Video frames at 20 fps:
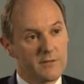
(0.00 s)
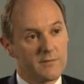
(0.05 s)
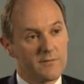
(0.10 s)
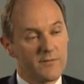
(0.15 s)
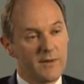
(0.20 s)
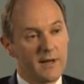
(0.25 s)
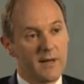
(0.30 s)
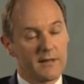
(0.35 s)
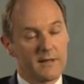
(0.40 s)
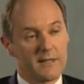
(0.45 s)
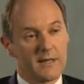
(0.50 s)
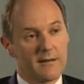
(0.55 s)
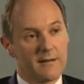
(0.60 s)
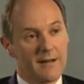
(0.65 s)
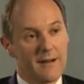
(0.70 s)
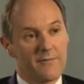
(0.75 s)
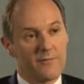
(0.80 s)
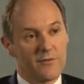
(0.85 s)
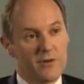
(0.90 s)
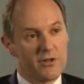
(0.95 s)
In fact, our
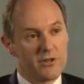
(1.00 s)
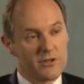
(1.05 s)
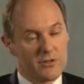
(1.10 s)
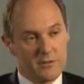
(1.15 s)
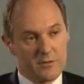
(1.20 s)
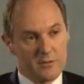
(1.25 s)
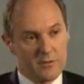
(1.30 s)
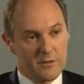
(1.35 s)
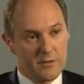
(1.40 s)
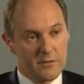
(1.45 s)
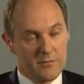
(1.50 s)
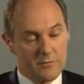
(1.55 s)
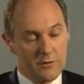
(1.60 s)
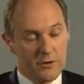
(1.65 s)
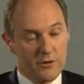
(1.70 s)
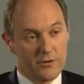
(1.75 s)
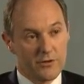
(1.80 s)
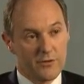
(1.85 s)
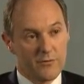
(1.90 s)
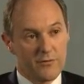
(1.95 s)
average
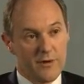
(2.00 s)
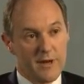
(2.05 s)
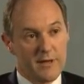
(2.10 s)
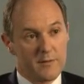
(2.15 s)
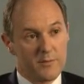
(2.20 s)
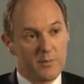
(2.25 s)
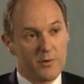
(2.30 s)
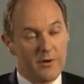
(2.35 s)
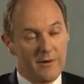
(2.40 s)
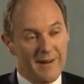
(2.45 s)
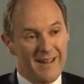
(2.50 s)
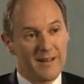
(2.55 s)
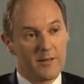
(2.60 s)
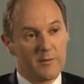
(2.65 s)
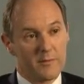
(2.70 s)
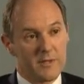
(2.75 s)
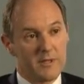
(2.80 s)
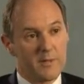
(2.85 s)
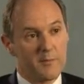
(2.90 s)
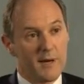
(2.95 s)
loss of rent per
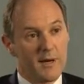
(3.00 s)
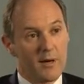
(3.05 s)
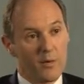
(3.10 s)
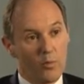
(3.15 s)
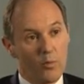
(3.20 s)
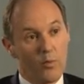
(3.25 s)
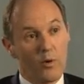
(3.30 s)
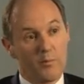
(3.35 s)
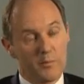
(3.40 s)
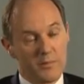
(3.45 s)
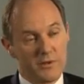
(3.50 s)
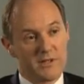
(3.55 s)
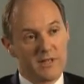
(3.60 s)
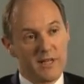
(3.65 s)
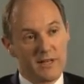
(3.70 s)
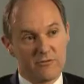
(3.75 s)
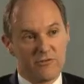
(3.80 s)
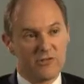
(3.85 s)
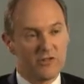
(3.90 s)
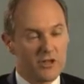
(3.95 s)
annum is about
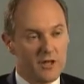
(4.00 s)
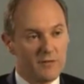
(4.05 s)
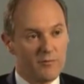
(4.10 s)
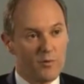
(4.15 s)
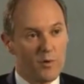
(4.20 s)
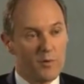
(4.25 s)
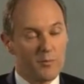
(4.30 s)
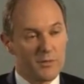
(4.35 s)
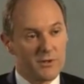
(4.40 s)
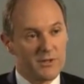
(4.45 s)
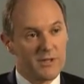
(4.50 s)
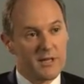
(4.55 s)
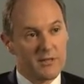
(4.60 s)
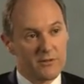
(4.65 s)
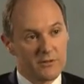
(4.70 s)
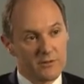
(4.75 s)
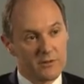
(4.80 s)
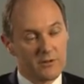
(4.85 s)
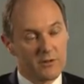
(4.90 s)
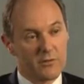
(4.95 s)
1%, just over
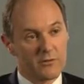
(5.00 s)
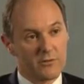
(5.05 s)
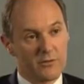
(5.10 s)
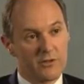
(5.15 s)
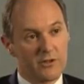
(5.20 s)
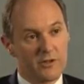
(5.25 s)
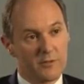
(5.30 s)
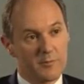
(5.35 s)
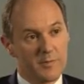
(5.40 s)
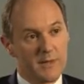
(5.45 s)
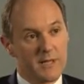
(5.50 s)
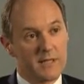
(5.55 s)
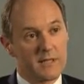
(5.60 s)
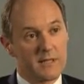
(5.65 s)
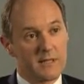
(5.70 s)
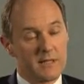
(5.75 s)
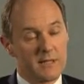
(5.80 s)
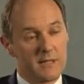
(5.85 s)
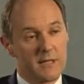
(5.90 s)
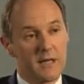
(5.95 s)
1% on a long-term
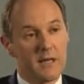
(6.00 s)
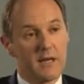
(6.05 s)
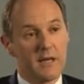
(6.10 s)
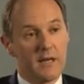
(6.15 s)
basis.